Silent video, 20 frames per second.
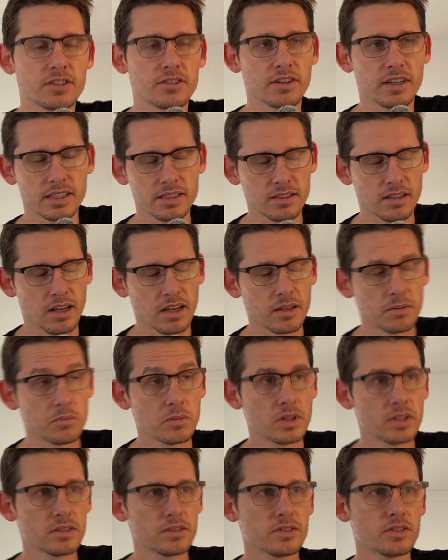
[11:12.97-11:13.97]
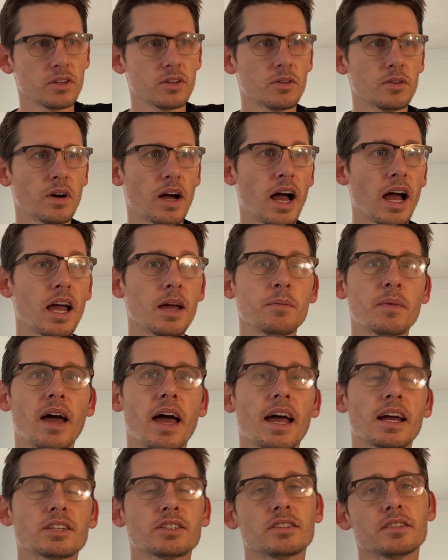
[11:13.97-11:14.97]
great time. So I'm
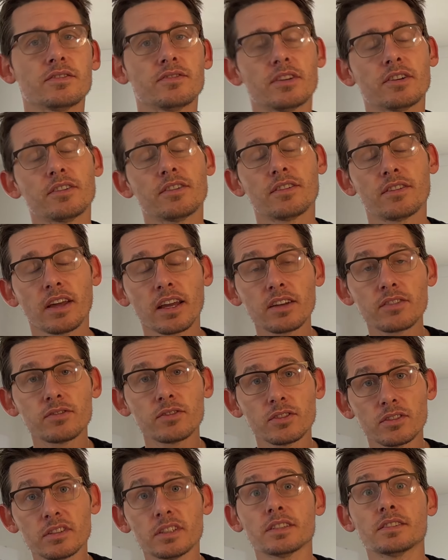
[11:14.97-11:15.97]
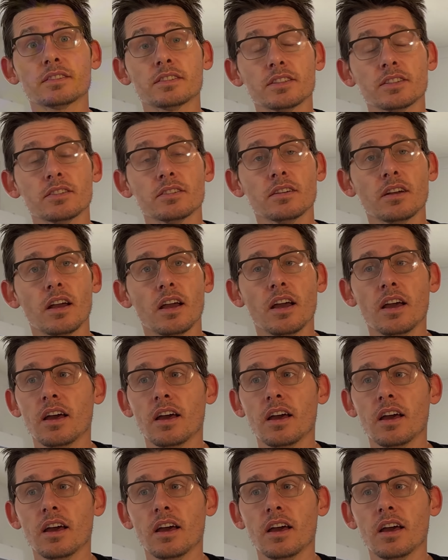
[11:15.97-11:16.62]
actually very thankful this year